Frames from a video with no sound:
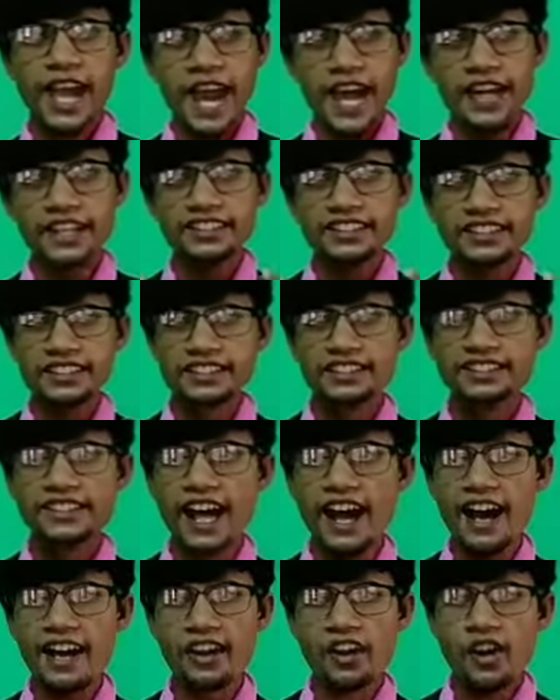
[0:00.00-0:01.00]
and in his
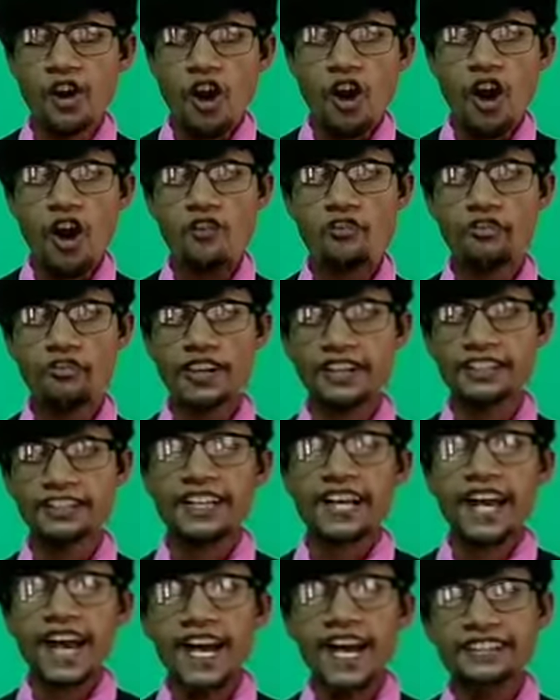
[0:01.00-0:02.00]
tongue. Oh
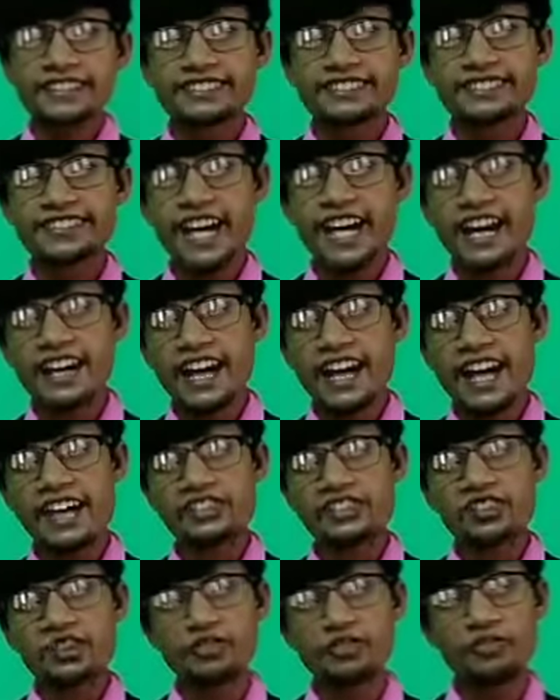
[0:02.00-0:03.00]
friends, and his son
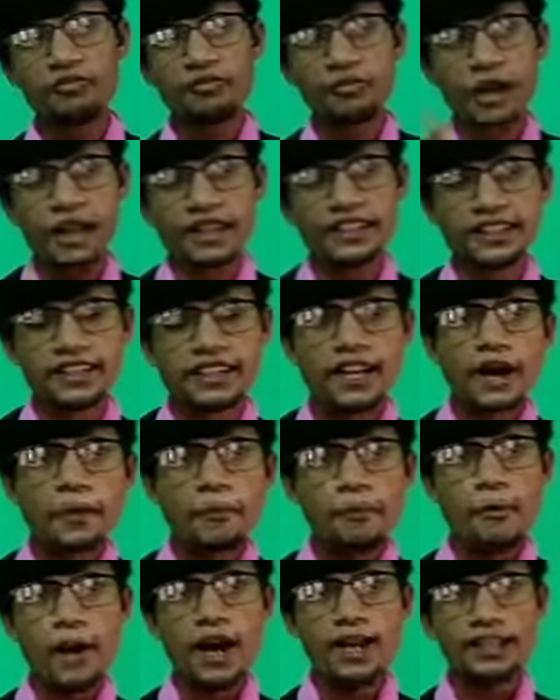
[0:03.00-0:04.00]
asked to mother,
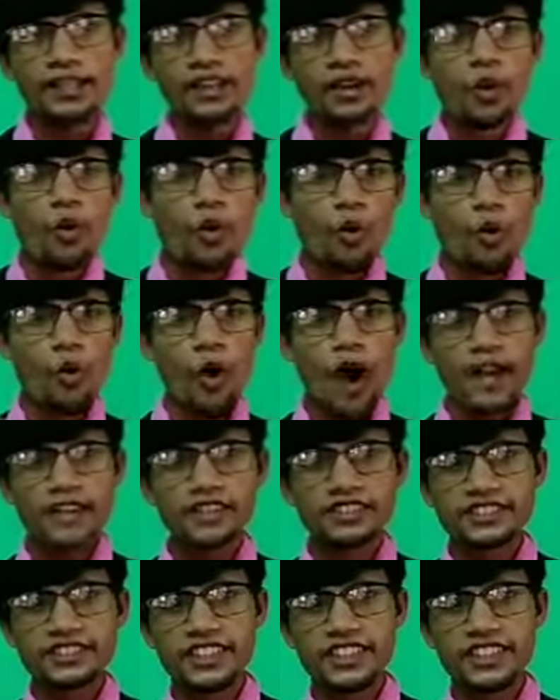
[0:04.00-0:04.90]
Mother, what